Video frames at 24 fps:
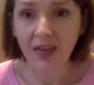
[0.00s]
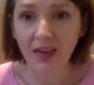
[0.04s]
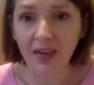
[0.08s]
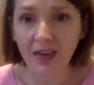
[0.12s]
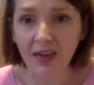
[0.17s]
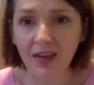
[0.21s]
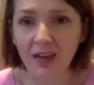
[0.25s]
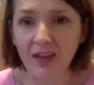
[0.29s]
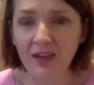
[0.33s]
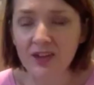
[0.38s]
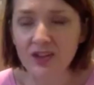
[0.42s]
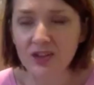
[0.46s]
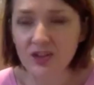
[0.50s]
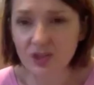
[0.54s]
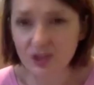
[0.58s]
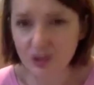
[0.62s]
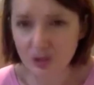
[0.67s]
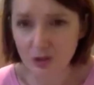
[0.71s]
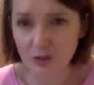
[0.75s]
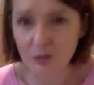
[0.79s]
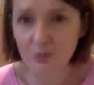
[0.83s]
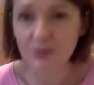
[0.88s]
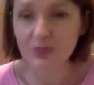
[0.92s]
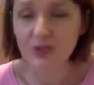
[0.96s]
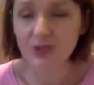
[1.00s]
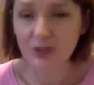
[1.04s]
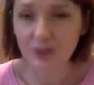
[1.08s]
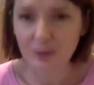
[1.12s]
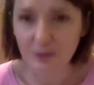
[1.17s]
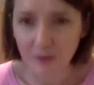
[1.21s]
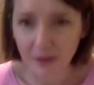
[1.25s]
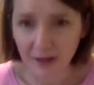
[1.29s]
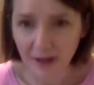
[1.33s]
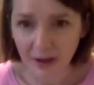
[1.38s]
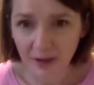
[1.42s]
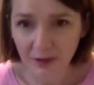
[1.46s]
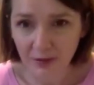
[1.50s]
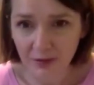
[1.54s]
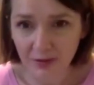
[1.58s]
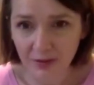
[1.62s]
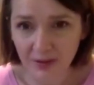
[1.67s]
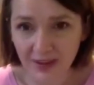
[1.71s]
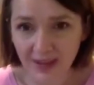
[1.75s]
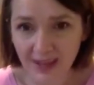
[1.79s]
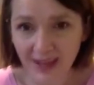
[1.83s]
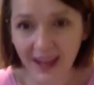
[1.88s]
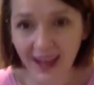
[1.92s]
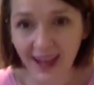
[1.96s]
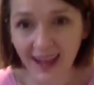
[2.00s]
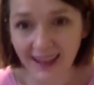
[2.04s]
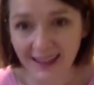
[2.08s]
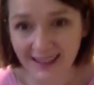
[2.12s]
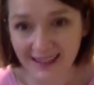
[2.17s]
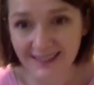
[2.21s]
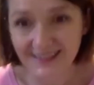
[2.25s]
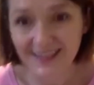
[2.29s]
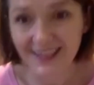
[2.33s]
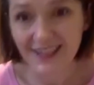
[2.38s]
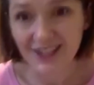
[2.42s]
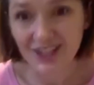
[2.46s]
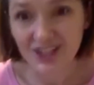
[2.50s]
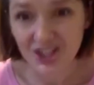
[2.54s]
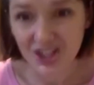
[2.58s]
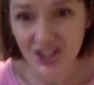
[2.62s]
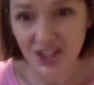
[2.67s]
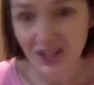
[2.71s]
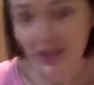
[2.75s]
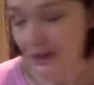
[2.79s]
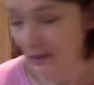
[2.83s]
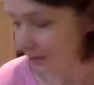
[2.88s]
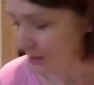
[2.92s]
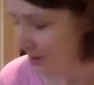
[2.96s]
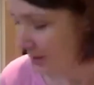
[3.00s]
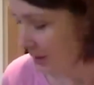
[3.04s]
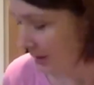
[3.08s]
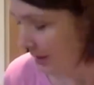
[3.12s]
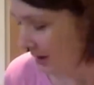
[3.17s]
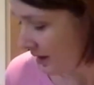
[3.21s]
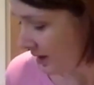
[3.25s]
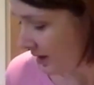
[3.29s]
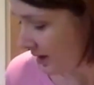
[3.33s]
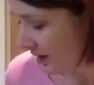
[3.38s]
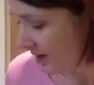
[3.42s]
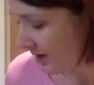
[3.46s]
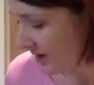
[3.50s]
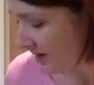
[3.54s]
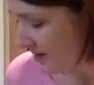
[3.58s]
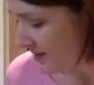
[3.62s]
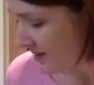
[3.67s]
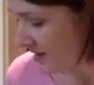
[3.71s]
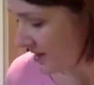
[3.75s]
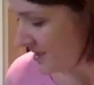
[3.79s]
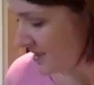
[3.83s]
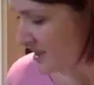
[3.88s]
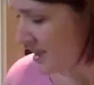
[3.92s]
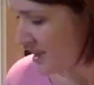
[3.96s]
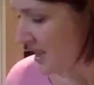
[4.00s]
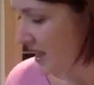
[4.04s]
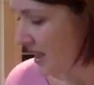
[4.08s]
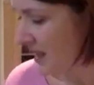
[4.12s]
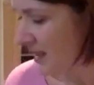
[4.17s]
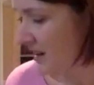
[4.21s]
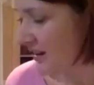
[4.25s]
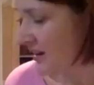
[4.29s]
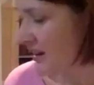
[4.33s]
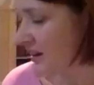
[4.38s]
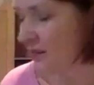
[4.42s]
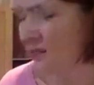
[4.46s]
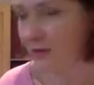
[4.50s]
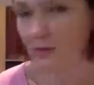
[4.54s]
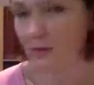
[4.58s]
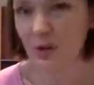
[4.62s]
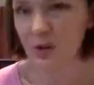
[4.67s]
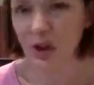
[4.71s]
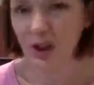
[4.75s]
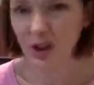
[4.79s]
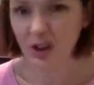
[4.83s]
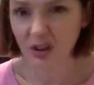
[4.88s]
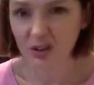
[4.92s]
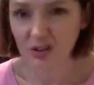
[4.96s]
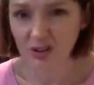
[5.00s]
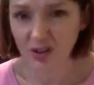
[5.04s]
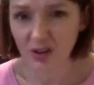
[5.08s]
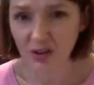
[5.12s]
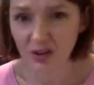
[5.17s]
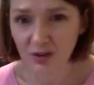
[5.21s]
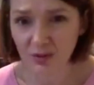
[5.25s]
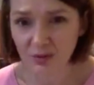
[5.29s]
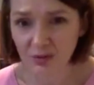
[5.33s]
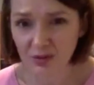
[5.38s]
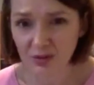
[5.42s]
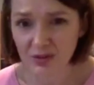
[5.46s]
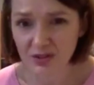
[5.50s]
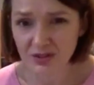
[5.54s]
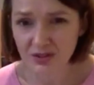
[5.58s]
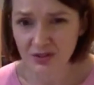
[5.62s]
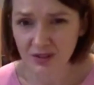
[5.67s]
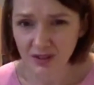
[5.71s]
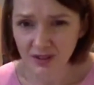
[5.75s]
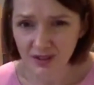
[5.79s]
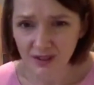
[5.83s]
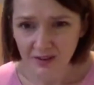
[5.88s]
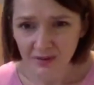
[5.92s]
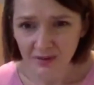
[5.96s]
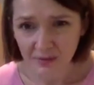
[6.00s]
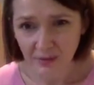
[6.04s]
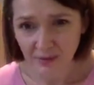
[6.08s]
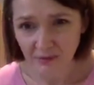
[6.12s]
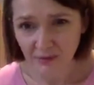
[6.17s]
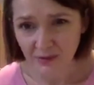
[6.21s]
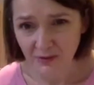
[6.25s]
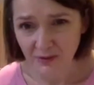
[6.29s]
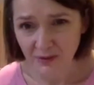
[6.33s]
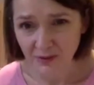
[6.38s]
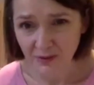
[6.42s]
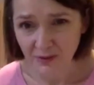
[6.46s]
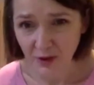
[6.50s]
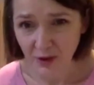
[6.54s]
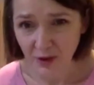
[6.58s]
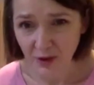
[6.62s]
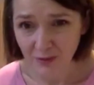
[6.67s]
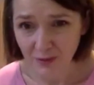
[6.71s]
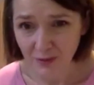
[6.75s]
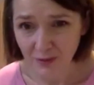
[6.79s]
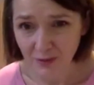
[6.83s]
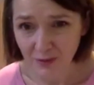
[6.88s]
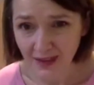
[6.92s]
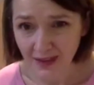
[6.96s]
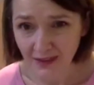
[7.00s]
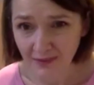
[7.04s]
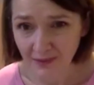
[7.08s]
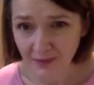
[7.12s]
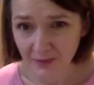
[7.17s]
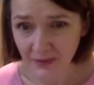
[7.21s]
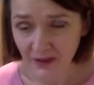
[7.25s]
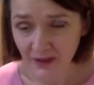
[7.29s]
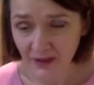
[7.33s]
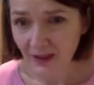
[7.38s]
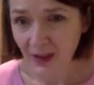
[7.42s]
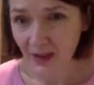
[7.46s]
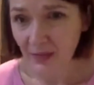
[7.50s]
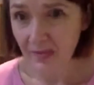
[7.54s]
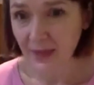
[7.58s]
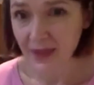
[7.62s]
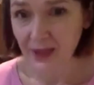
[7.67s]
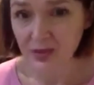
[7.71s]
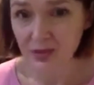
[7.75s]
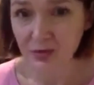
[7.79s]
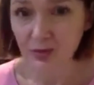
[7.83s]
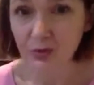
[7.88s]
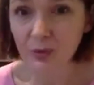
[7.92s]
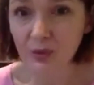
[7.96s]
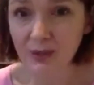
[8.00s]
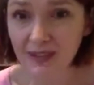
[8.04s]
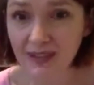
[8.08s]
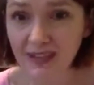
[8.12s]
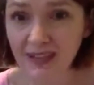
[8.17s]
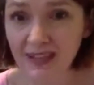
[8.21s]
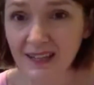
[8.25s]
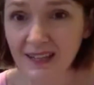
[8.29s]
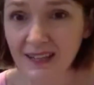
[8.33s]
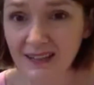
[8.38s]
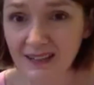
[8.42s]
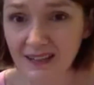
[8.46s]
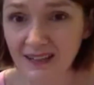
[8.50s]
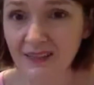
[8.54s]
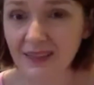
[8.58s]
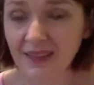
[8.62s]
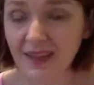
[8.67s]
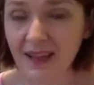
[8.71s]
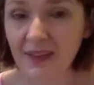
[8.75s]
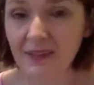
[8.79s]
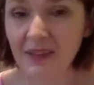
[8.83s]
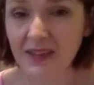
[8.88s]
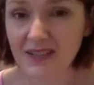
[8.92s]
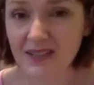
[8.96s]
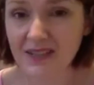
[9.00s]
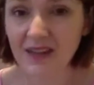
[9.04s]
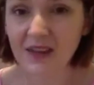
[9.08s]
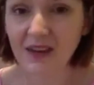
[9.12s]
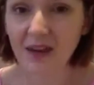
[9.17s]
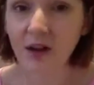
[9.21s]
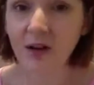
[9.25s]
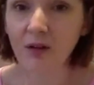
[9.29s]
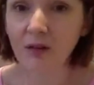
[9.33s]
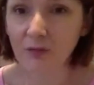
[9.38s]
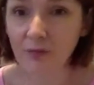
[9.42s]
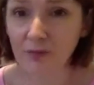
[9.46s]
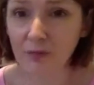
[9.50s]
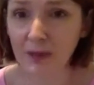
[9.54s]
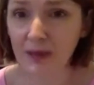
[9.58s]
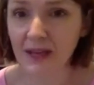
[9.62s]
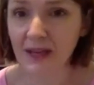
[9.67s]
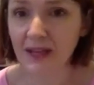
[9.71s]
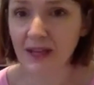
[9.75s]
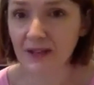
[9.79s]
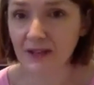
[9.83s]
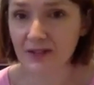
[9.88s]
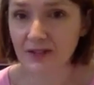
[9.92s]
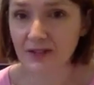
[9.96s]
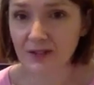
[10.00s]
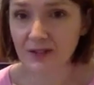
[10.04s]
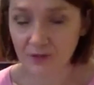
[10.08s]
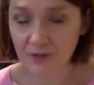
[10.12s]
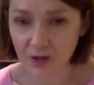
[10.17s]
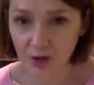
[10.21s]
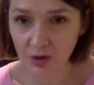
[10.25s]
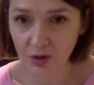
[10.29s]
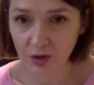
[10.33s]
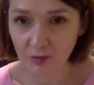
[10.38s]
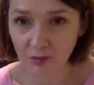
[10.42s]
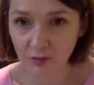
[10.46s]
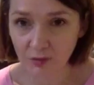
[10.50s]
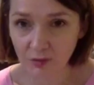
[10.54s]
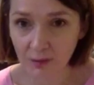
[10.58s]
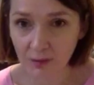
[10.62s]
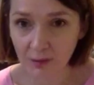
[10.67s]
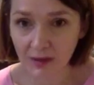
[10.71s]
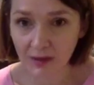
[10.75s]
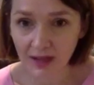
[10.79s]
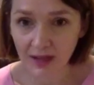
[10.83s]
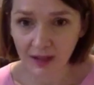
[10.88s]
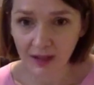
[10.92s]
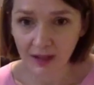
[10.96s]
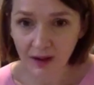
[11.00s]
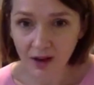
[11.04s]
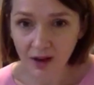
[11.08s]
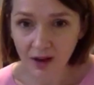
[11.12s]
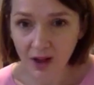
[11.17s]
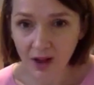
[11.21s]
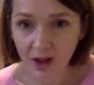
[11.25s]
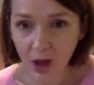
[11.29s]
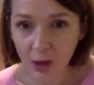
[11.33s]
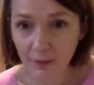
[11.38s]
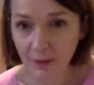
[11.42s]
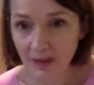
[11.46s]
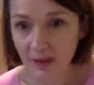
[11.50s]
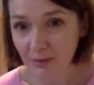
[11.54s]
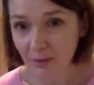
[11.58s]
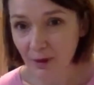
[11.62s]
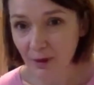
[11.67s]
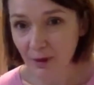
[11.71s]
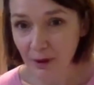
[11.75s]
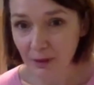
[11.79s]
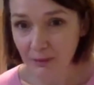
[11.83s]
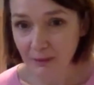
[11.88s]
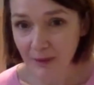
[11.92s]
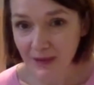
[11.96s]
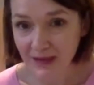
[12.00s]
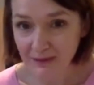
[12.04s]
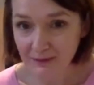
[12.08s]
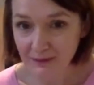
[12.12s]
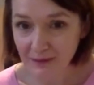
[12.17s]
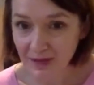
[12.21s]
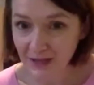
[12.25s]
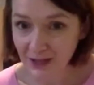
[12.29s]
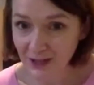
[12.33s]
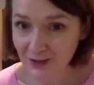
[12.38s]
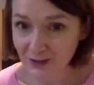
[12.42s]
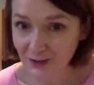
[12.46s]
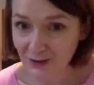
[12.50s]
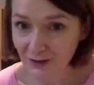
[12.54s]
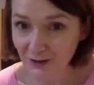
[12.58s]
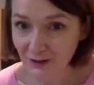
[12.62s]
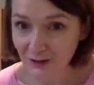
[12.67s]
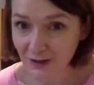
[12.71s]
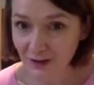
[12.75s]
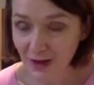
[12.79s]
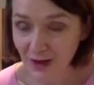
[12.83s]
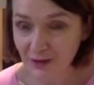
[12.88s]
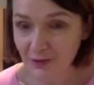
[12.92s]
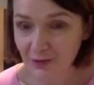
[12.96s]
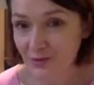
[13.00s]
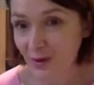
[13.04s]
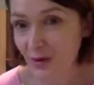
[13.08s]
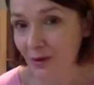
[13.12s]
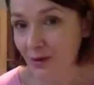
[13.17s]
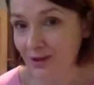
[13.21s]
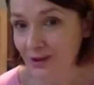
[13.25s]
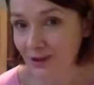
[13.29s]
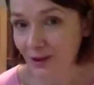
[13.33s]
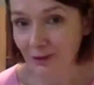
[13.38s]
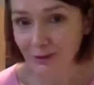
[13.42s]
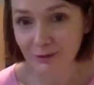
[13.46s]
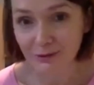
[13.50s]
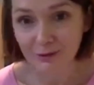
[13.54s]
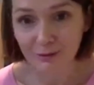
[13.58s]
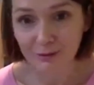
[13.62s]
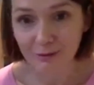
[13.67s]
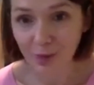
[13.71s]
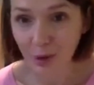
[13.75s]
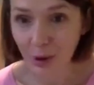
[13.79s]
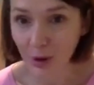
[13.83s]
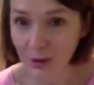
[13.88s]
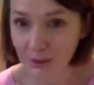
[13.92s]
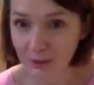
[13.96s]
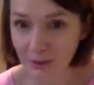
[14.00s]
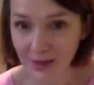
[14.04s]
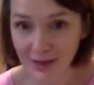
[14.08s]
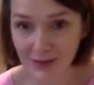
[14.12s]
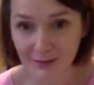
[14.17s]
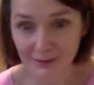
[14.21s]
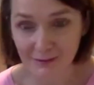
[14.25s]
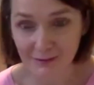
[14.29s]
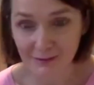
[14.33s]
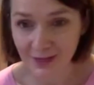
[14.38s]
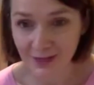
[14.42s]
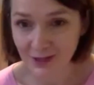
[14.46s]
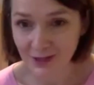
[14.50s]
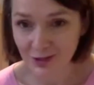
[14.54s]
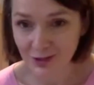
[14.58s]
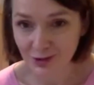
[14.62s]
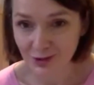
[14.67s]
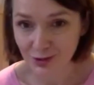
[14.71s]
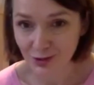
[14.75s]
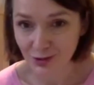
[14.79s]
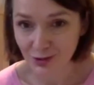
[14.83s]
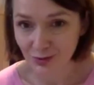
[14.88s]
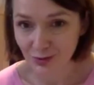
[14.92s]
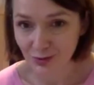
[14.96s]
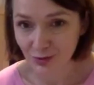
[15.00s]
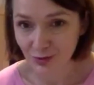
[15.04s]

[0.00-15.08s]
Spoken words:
Super, super healthy, and they're cheap. I think this tin from Ocado was about 55p. And that's all we need in that. That's enough beans for the whole family. I make my own baked beans a lot now as well. I don't buy baked beans at all.